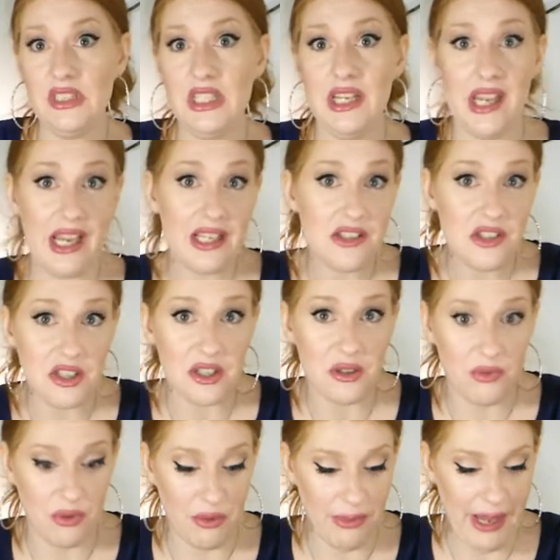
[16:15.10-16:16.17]
Cancer,
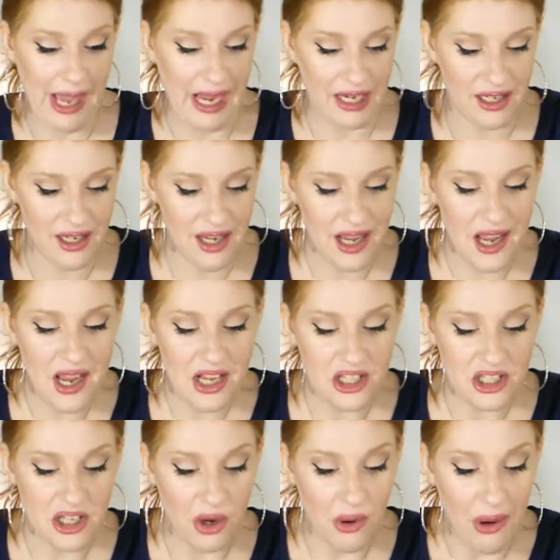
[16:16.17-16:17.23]
we're back.
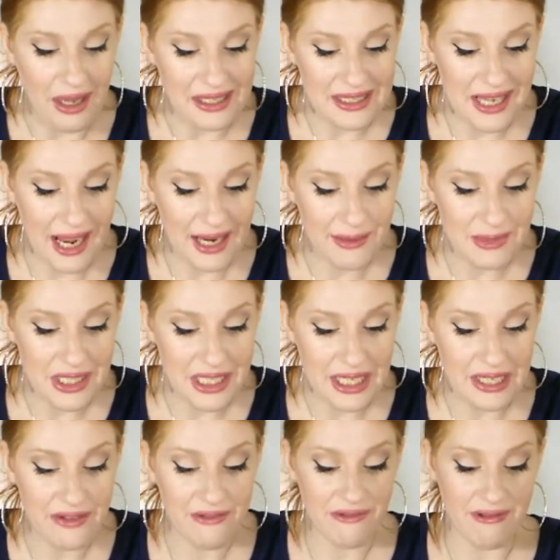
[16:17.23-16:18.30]
So a time to
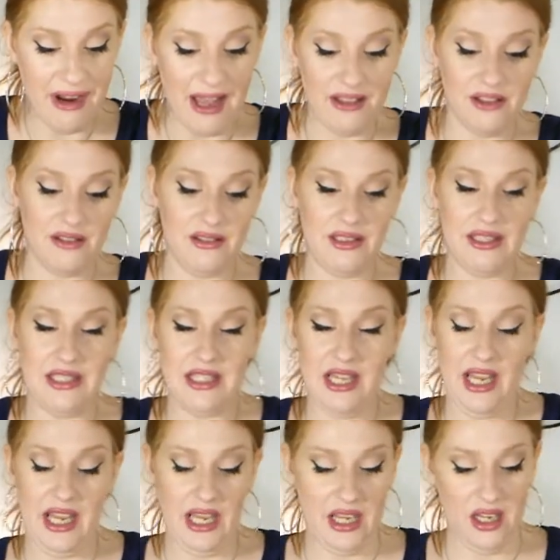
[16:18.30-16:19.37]
give rather than
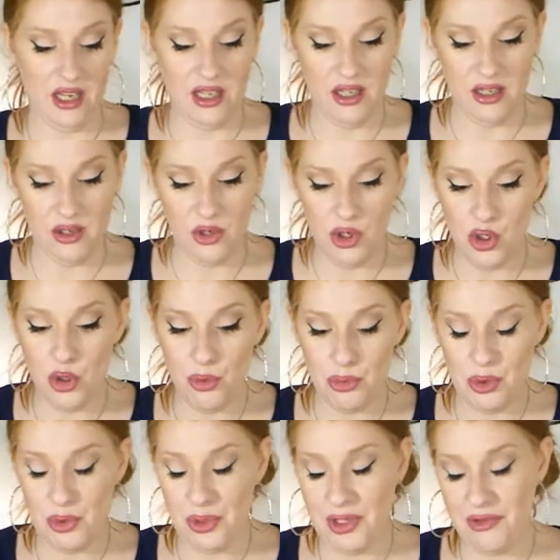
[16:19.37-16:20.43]
take. New
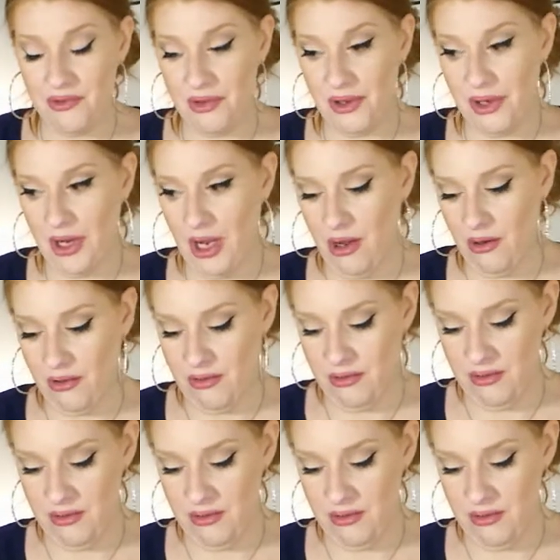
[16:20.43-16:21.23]
moon in Virgo.